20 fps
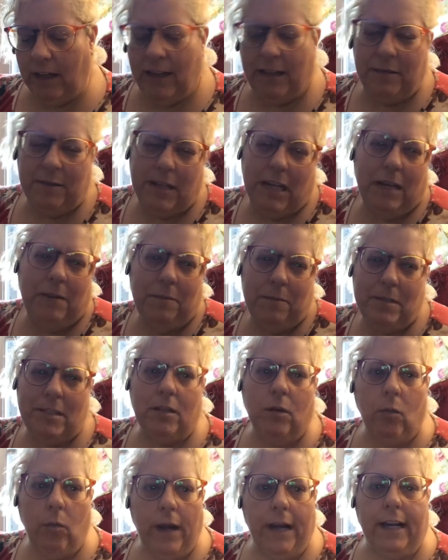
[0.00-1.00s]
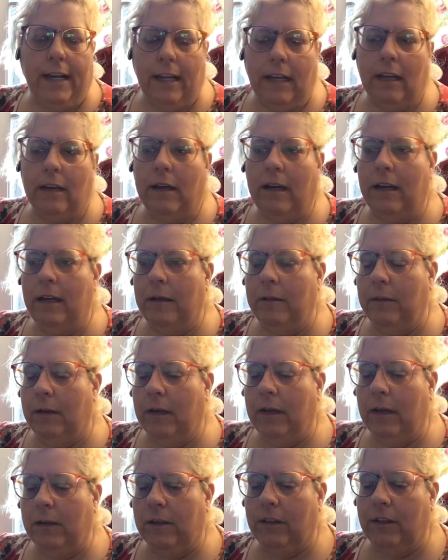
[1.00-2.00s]
I'm still waiting.
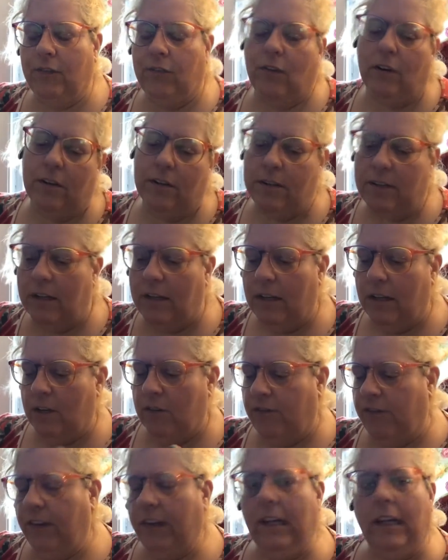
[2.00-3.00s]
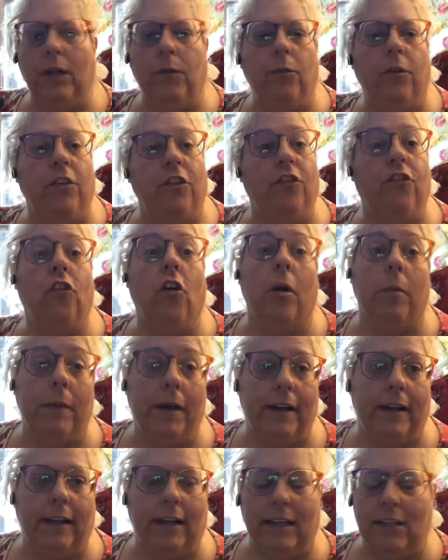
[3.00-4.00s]
As far as fiddling with the
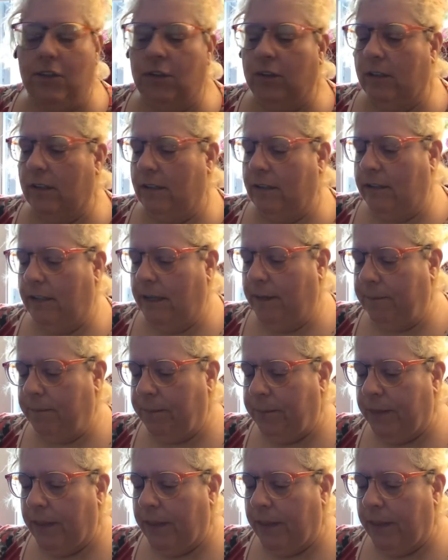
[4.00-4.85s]
format, I guess you could say.